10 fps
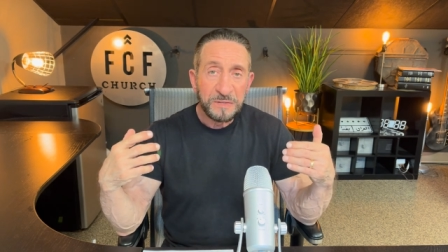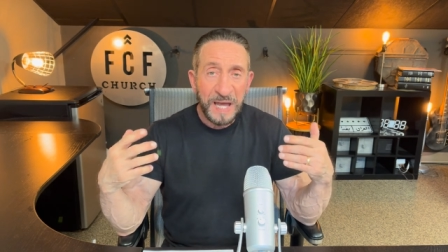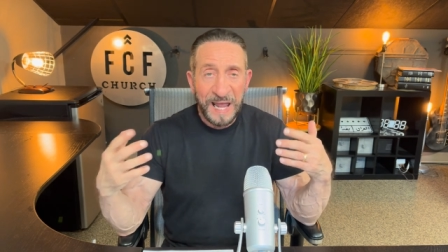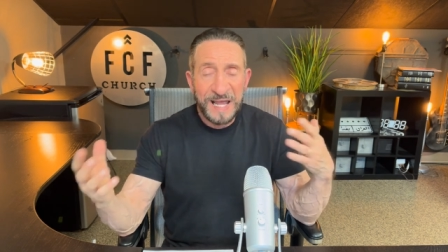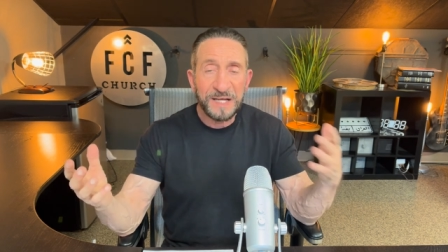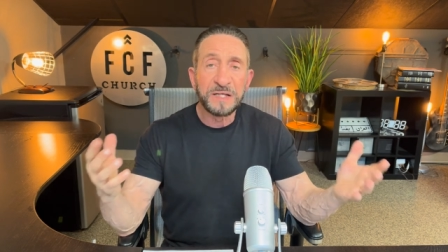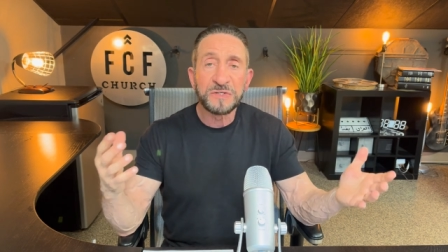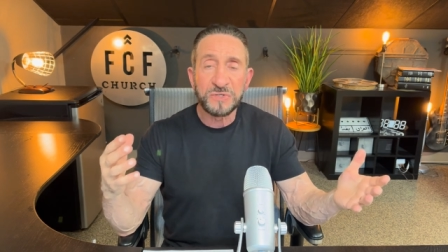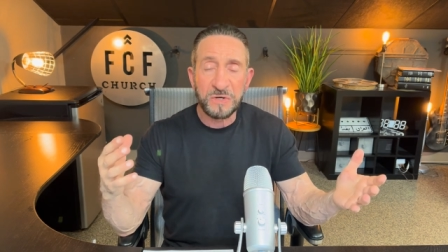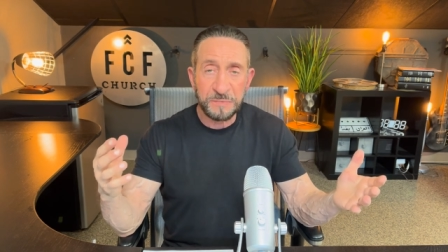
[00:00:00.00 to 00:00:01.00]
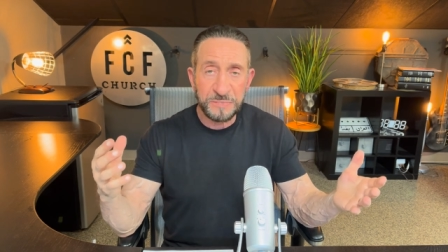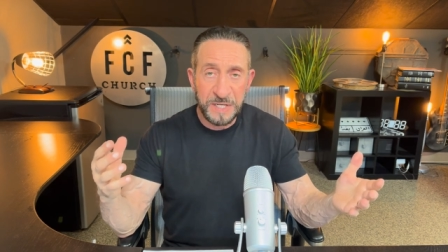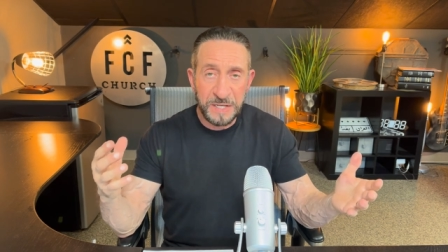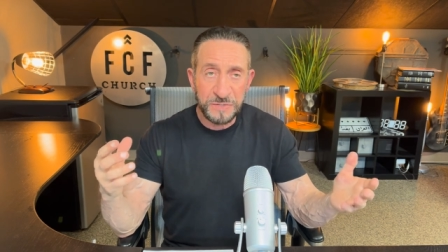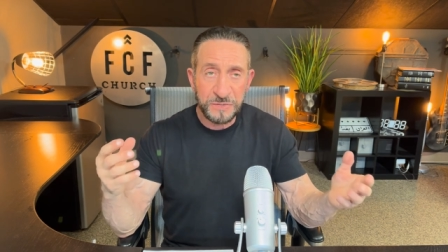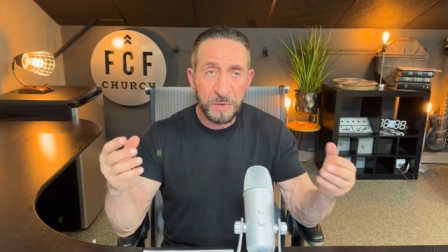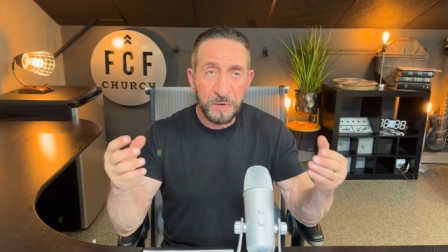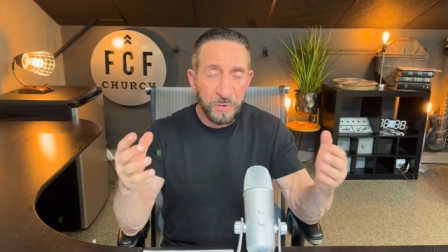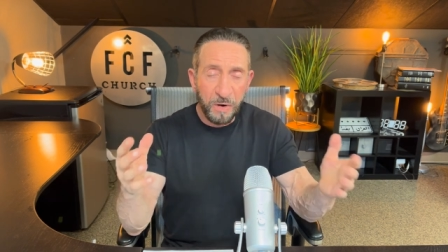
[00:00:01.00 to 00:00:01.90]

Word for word: handling circumstances. We're, we're